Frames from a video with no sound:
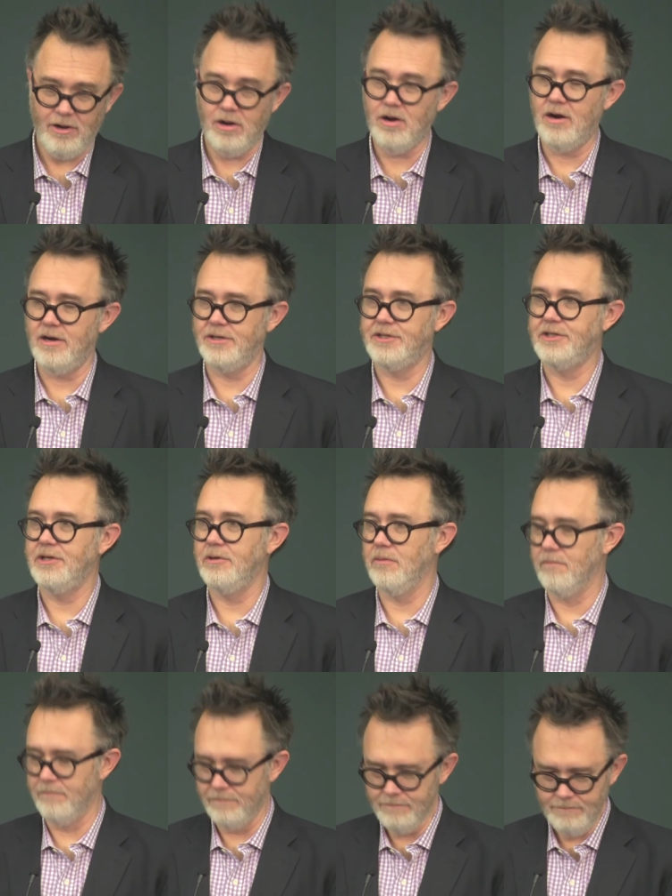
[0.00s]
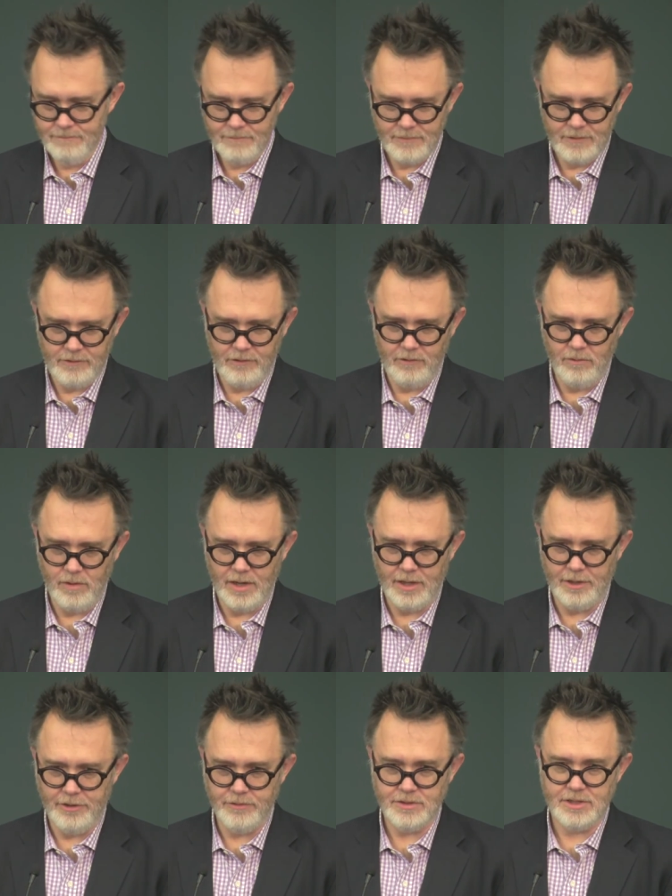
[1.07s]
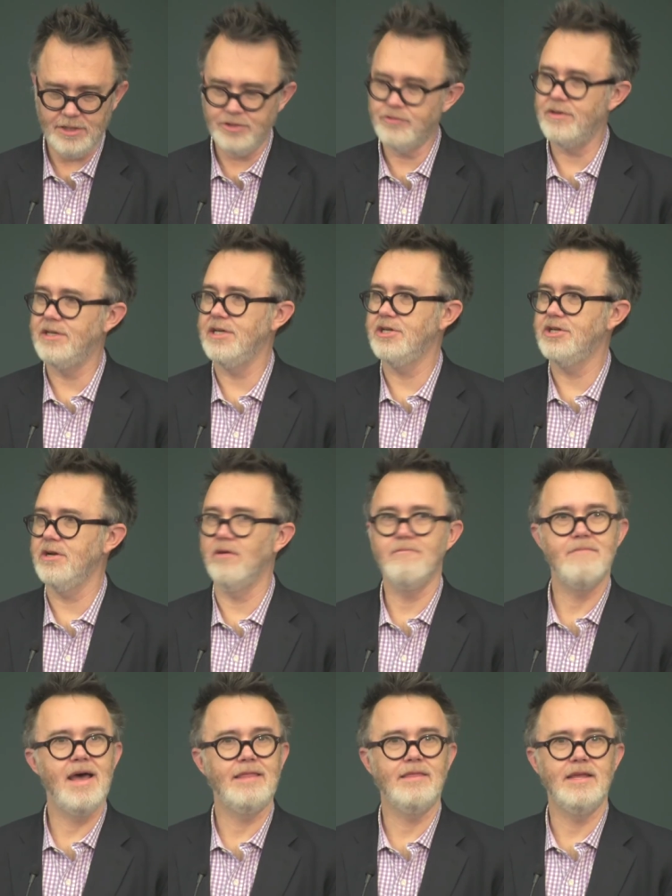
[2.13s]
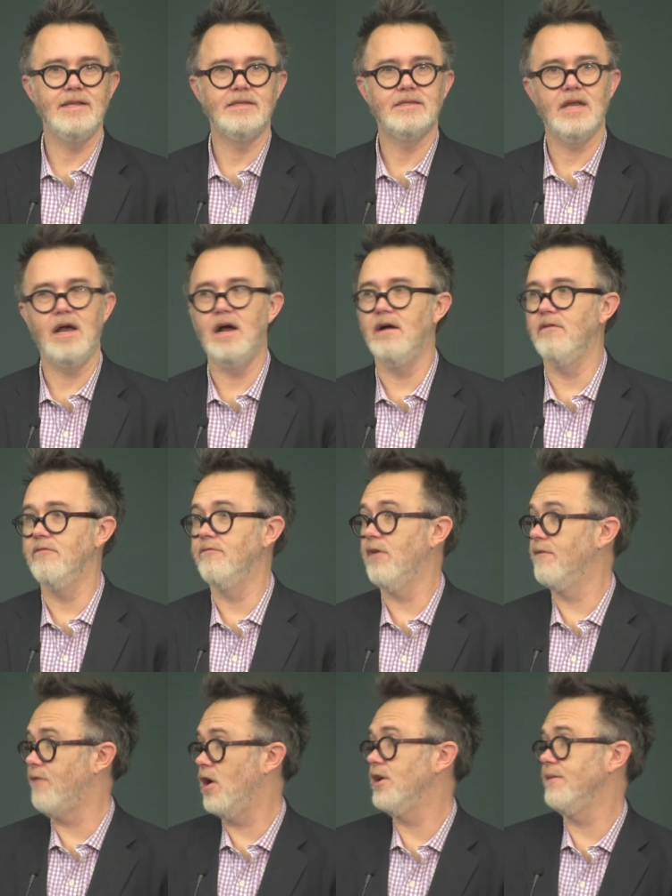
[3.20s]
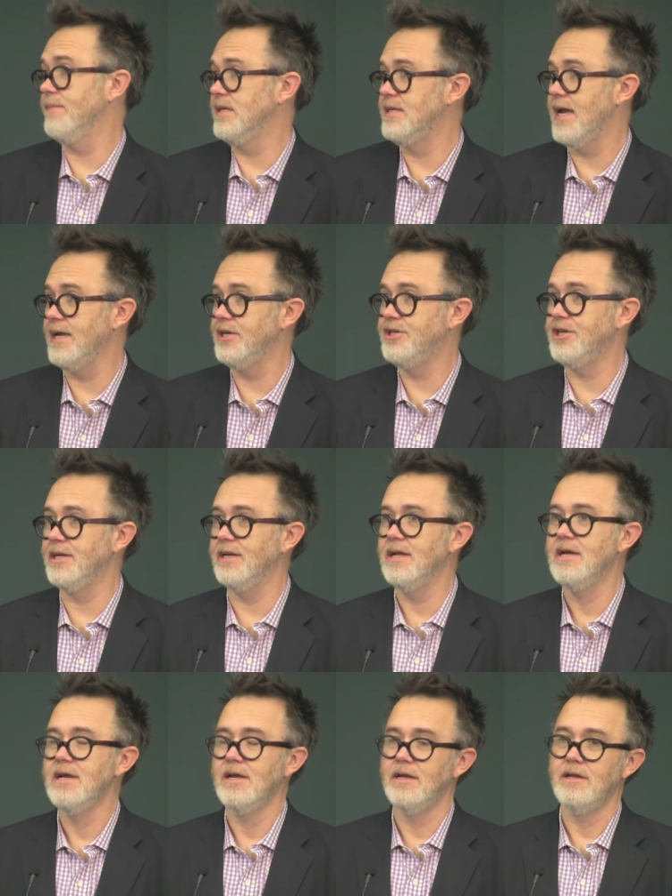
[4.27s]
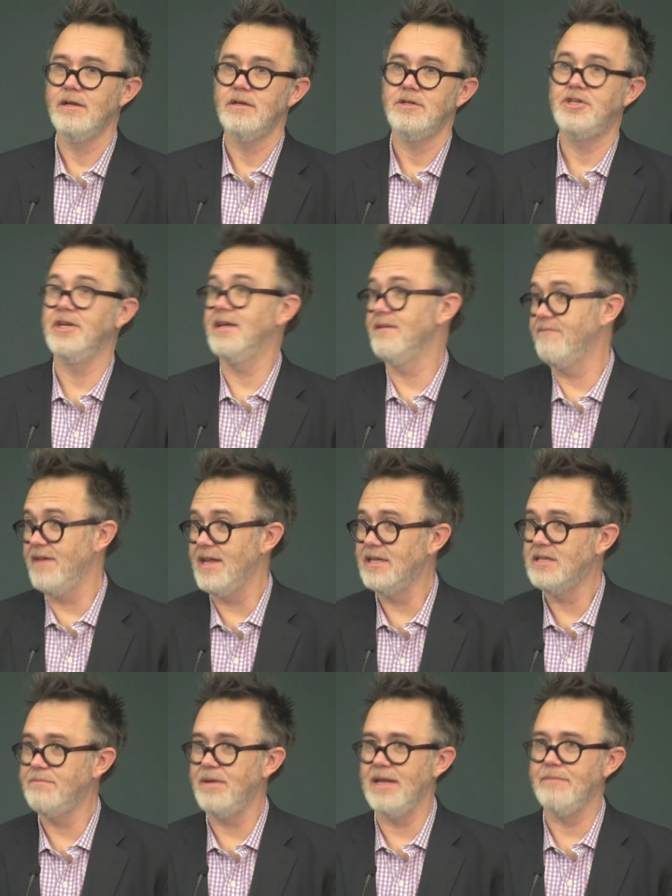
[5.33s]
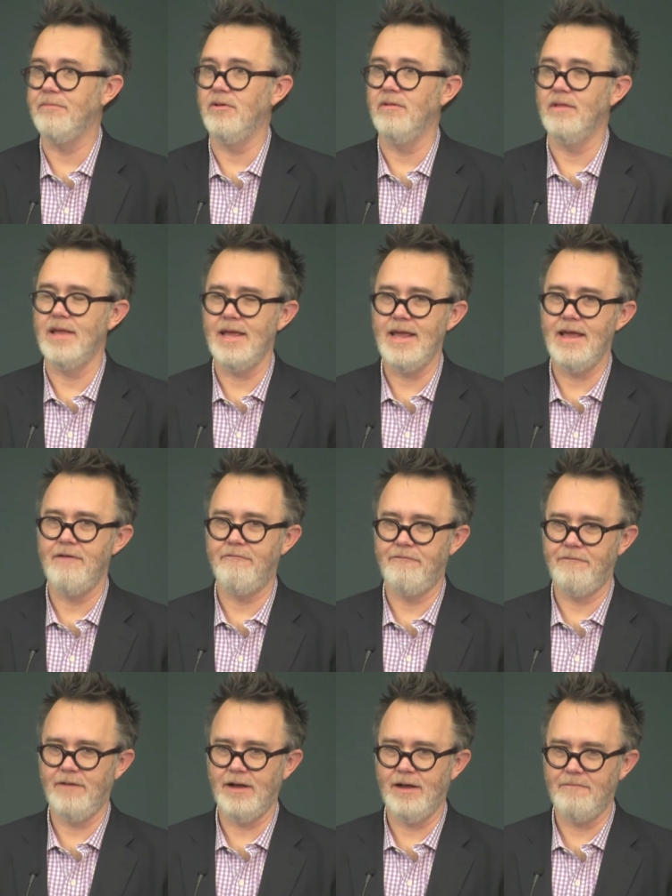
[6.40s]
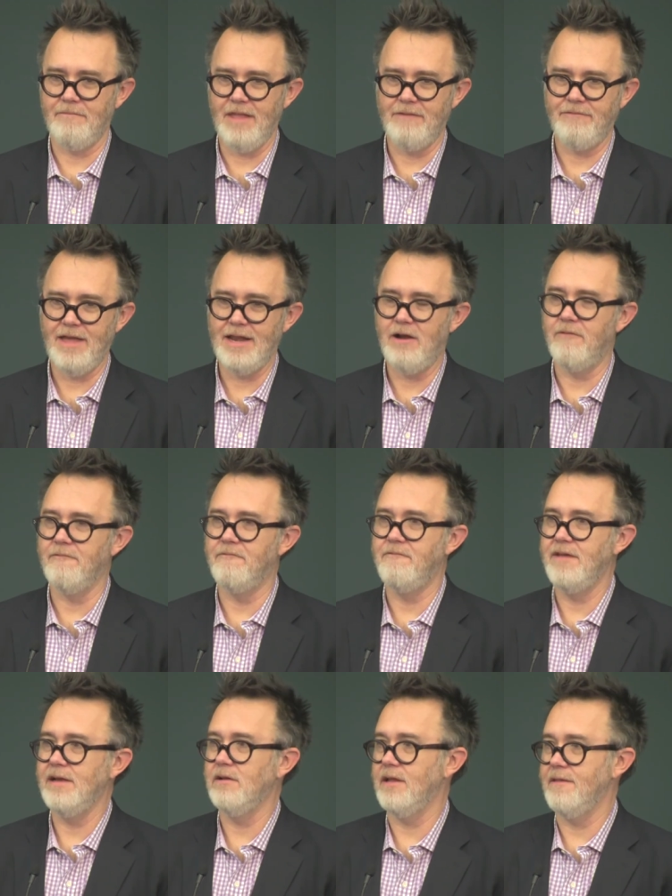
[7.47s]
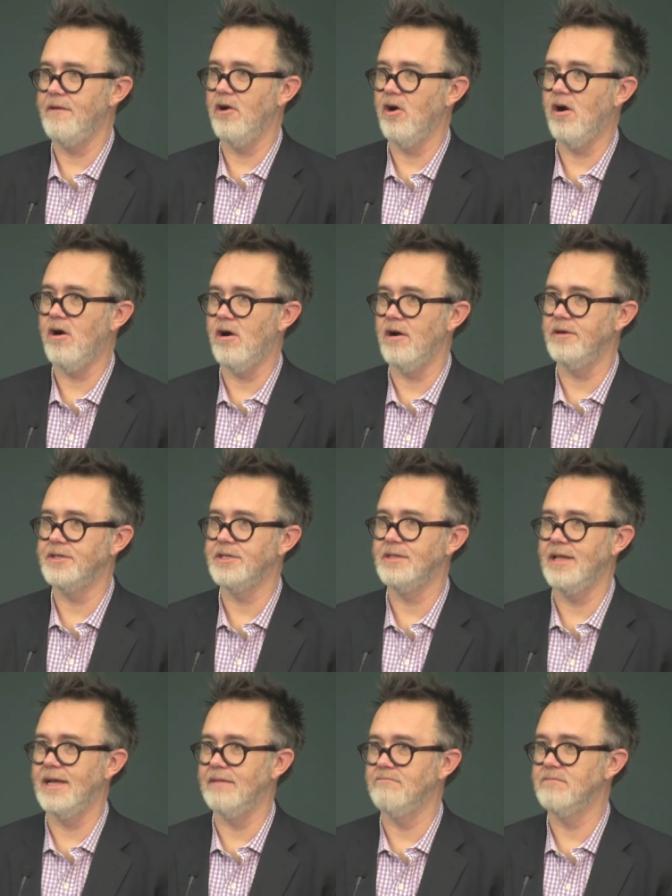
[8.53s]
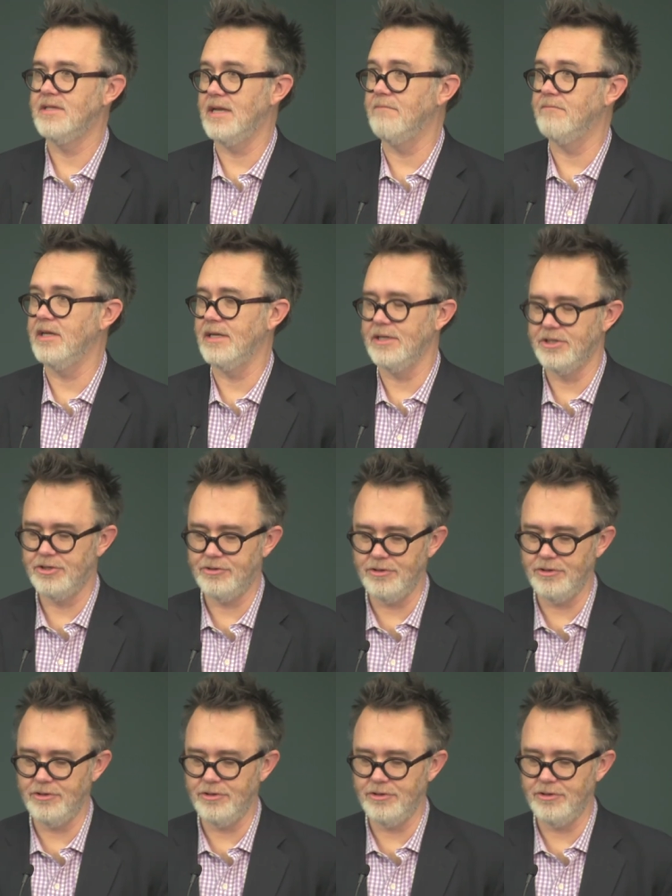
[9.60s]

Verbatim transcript: hard to, to uh, use the traditional methods of, of argumentation to convince people if, um, if they don't feel in their hearts that something is